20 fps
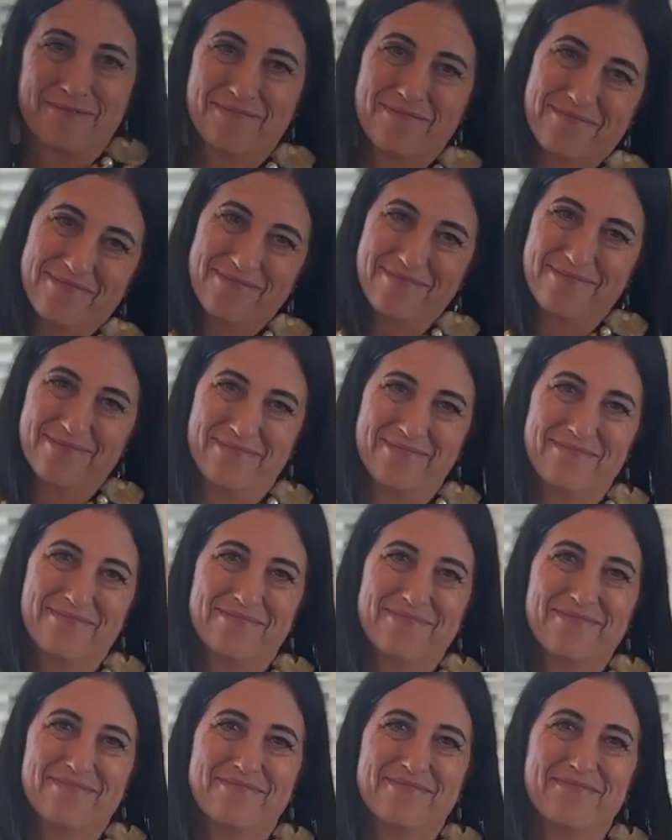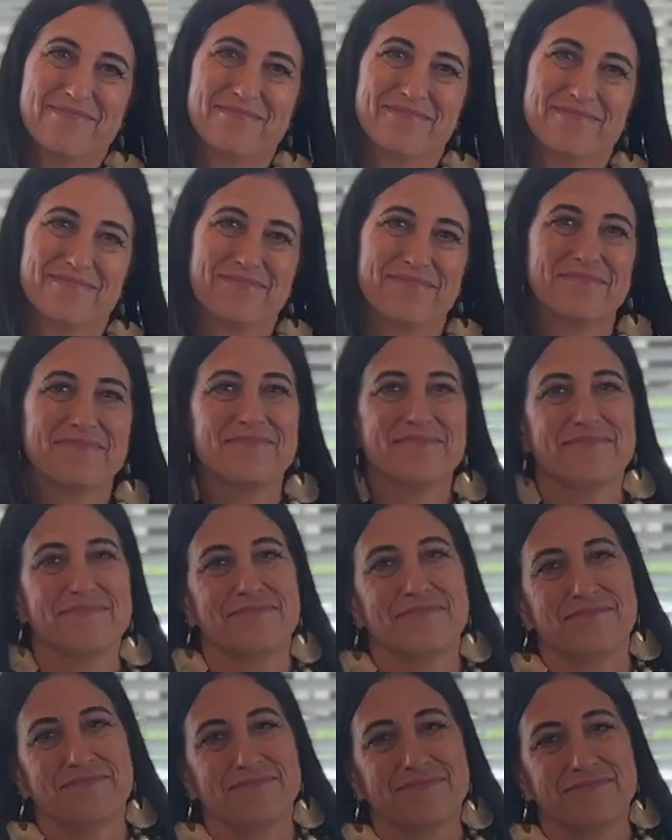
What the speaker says: Well, I'll let you get to it. Thank you so much for